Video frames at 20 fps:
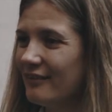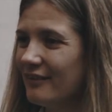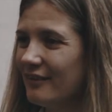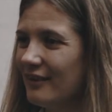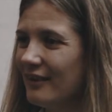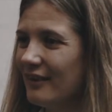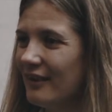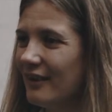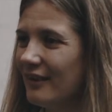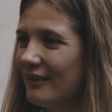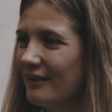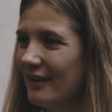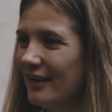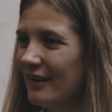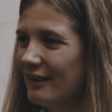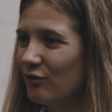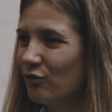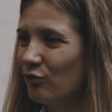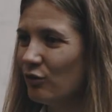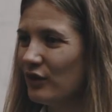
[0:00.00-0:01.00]

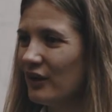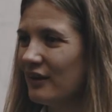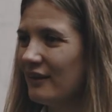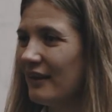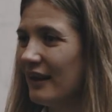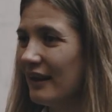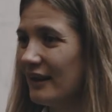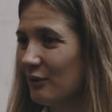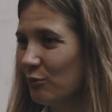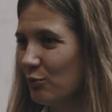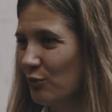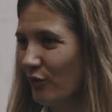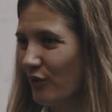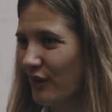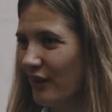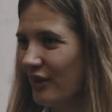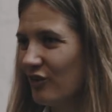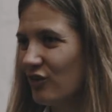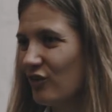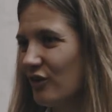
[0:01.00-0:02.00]
that with the data
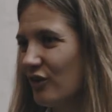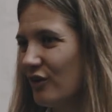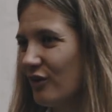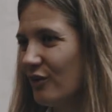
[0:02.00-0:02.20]
protection.